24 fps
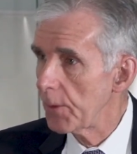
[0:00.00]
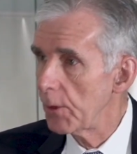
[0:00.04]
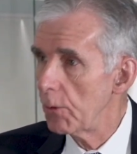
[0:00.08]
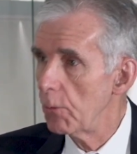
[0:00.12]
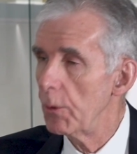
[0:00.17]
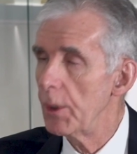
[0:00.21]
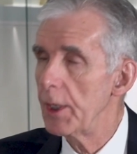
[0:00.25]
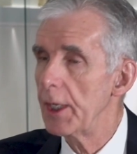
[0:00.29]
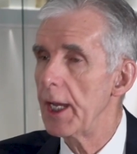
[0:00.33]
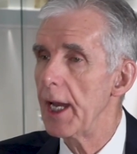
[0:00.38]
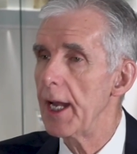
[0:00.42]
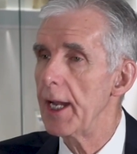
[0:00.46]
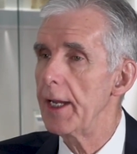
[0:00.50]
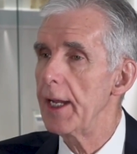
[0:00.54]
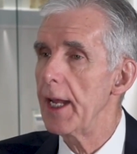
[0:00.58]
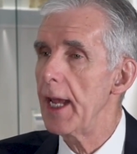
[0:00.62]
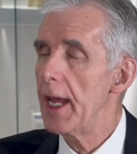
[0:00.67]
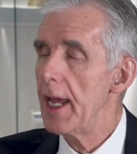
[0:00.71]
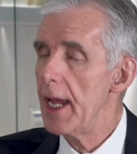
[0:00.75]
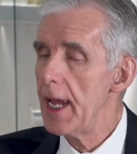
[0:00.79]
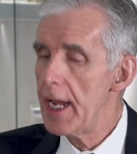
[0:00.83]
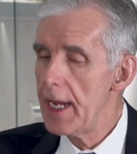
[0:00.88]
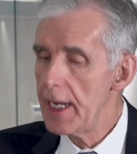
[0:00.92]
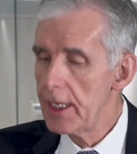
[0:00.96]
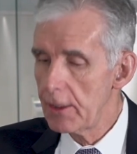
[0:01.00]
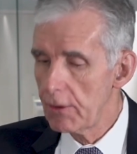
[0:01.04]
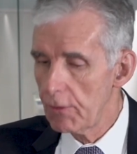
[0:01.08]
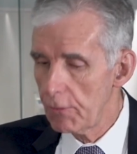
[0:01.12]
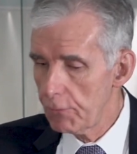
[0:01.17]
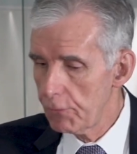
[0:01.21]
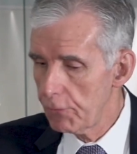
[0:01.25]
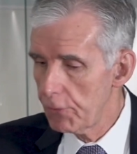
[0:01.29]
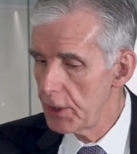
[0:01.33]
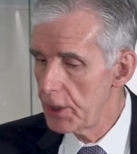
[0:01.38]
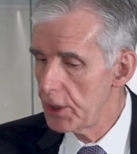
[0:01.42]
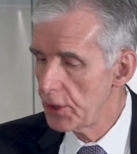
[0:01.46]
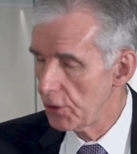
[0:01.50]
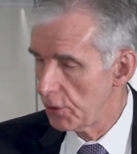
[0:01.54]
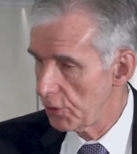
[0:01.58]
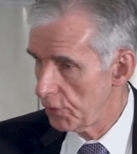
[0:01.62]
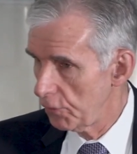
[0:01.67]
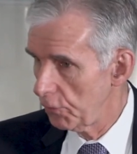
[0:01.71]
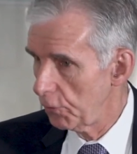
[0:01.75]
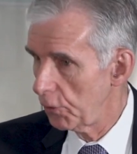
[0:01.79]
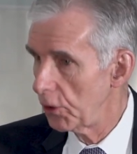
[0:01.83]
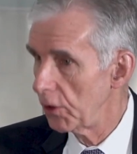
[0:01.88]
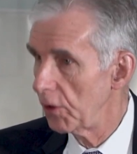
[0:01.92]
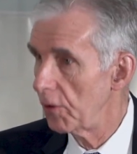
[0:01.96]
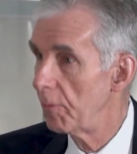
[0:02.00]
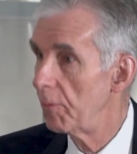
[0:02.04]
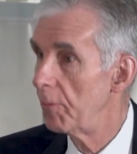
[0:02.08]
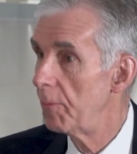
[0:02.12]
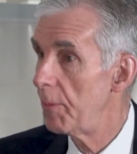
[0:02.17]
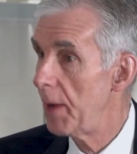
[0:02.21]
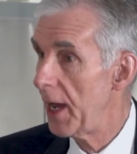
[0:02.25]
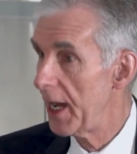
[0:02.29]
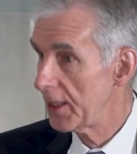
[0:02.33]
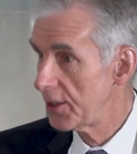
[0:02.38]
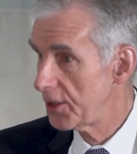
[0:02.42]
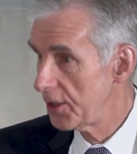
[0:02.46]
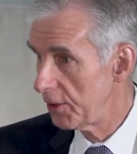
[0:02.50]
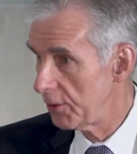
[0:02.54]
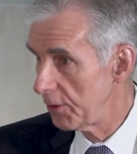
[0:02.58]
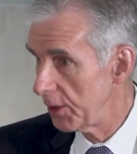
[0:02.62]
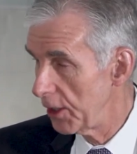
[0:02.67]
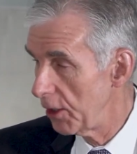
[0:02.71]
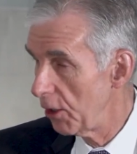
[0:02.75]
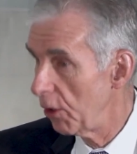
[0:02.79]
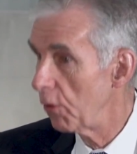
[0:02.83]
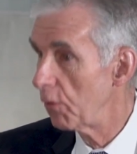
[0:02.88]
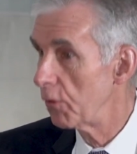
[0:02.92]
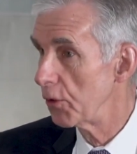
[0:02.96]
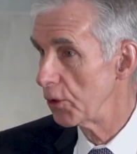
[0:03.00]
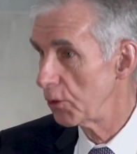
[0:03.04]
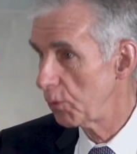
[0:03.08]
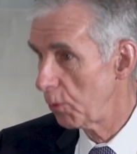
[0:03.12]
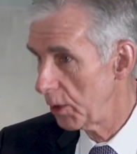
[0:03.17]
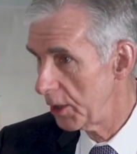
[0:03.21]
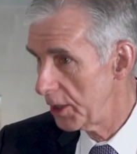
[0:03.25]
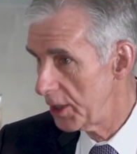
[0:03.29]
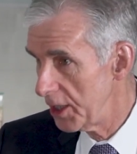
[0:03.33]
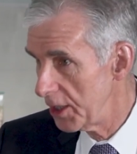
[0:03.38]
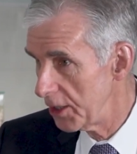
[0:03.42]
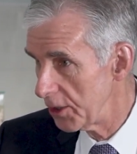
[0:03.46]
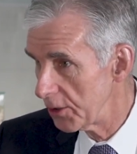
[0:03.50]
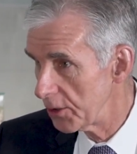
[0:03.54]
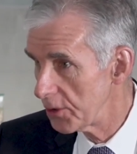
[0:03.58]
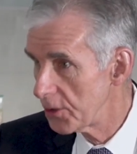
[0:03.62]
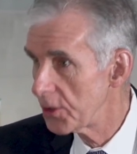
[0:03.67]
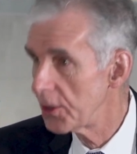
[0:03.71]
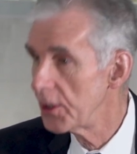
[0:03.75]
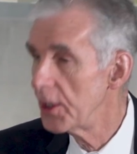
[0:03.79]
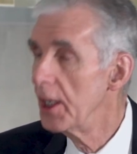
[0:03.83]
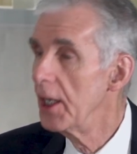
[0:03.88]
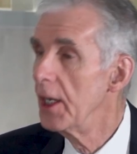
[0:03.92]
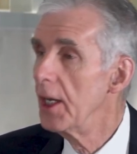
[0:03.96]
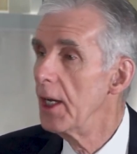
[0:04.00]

We got 8 freezers full of bacteria over 20 years.